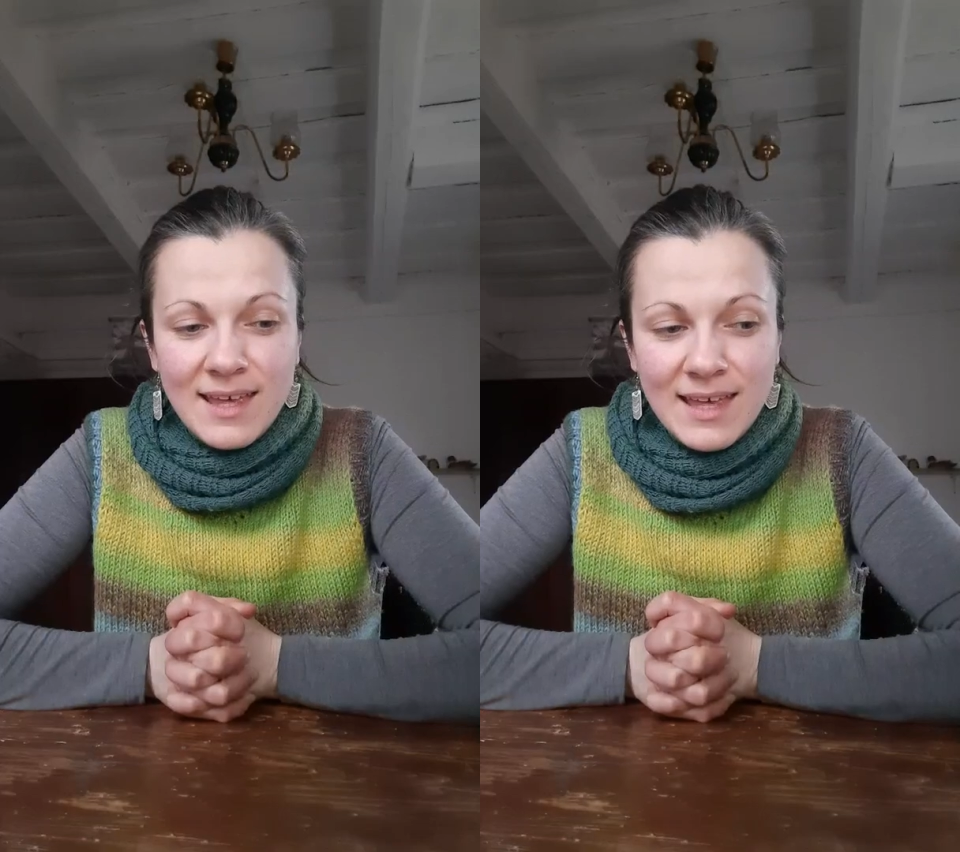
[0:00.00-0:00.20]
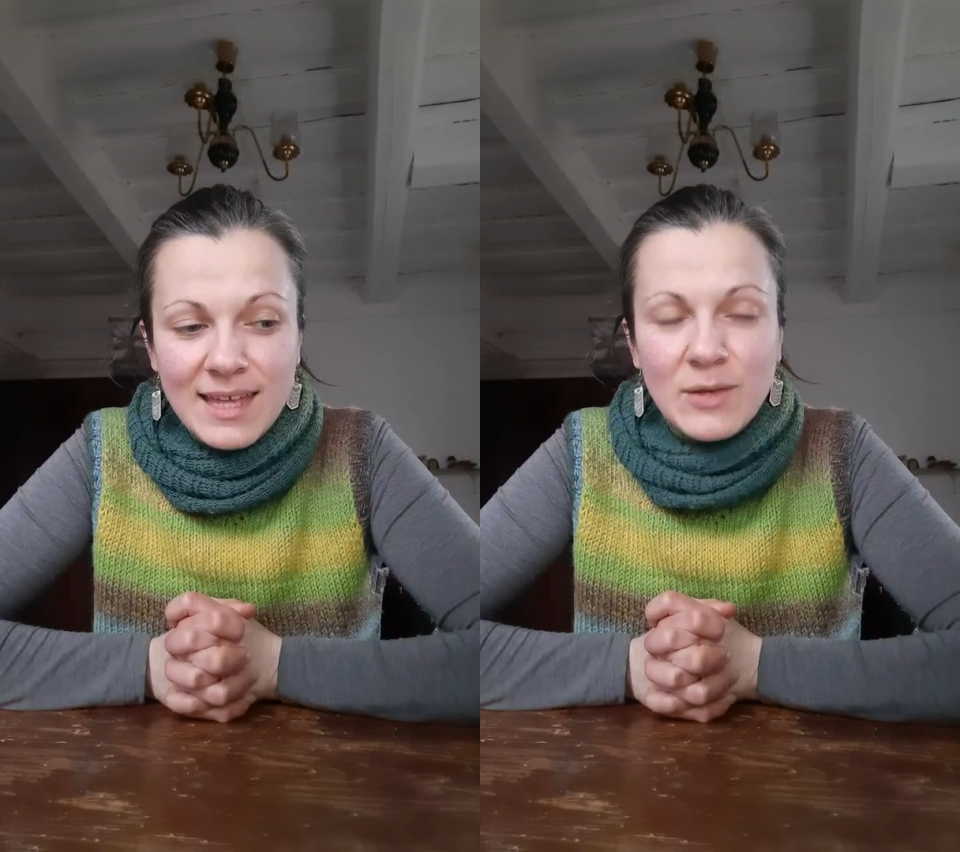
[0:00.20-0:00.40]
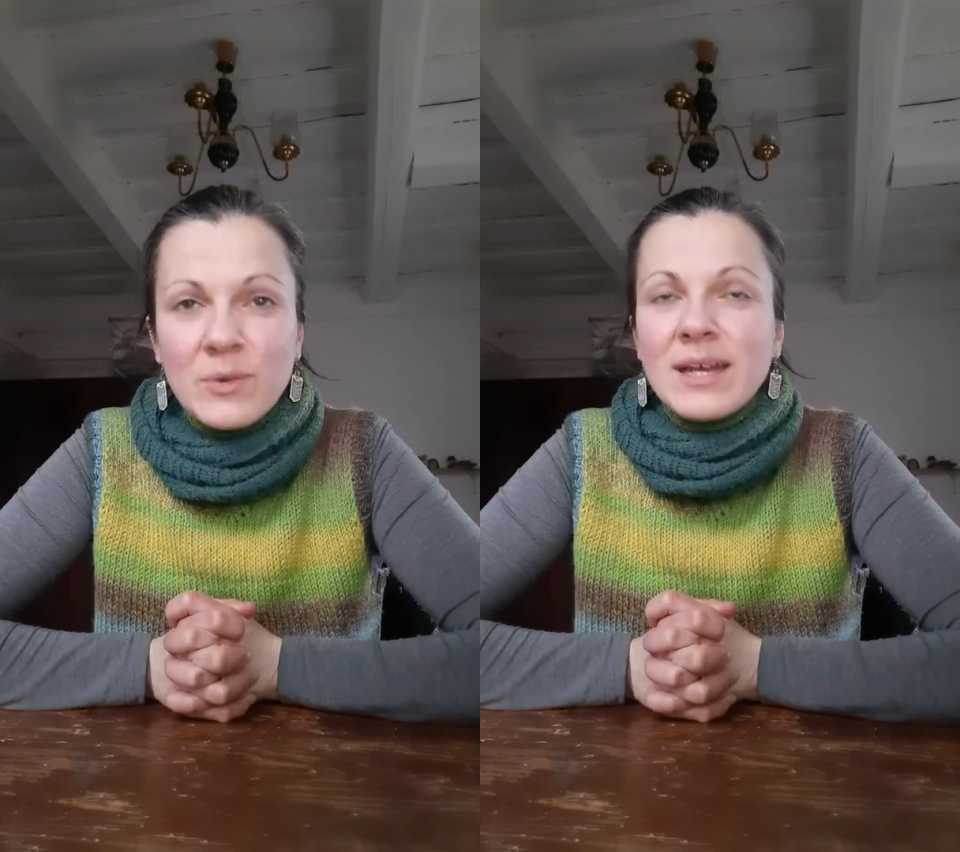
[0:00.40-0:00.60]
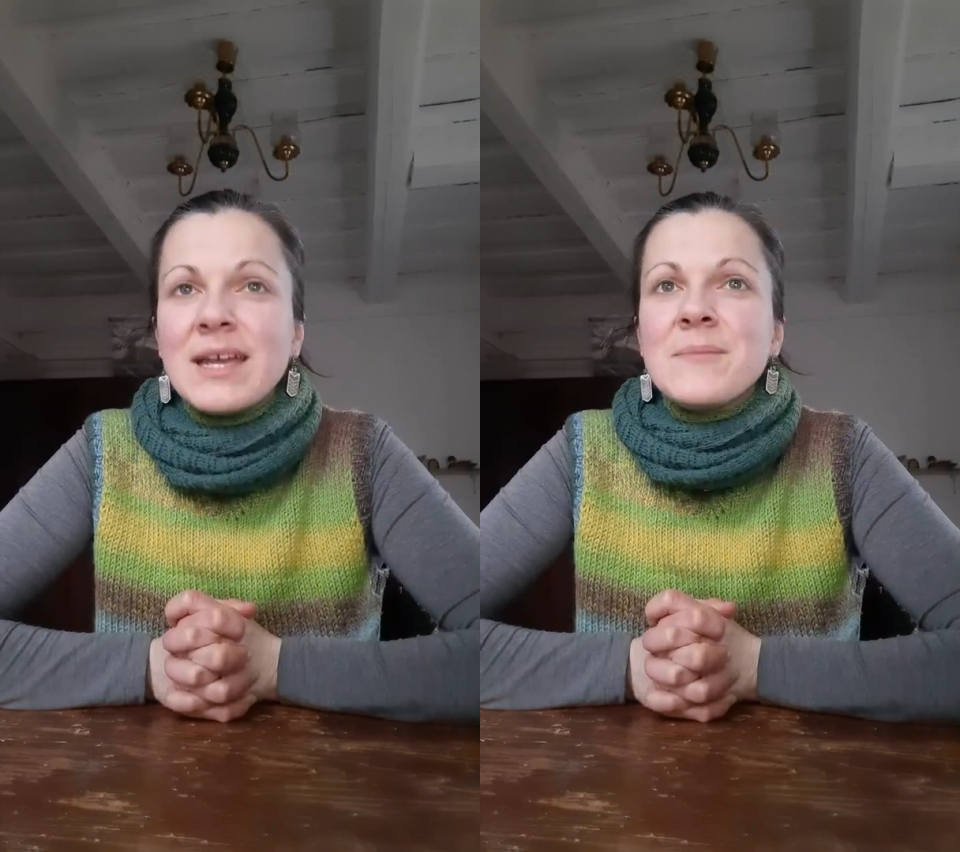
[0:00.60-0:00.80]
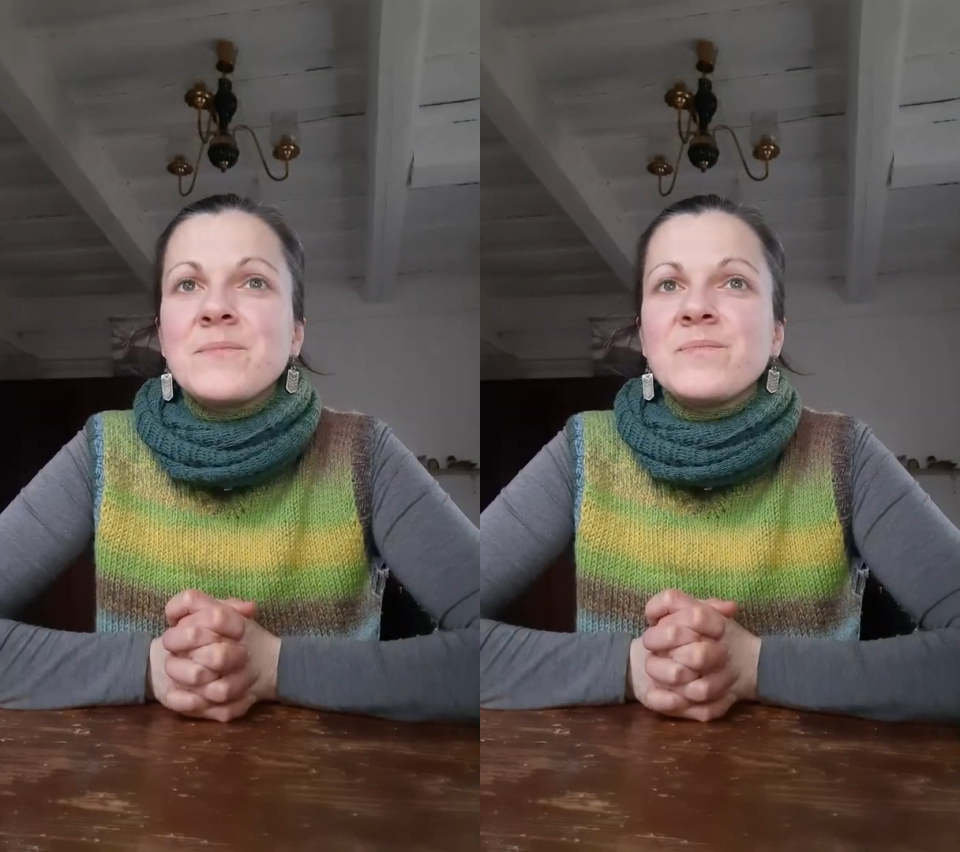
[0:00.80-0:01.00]

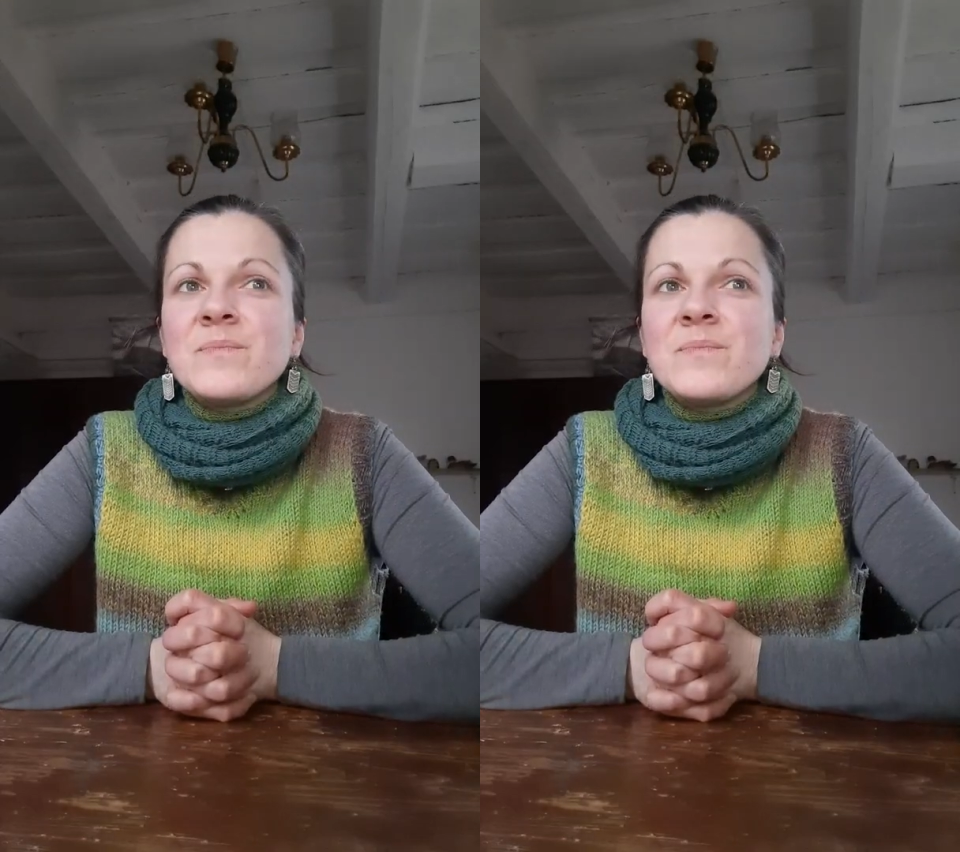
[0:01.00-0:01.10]
Anyway,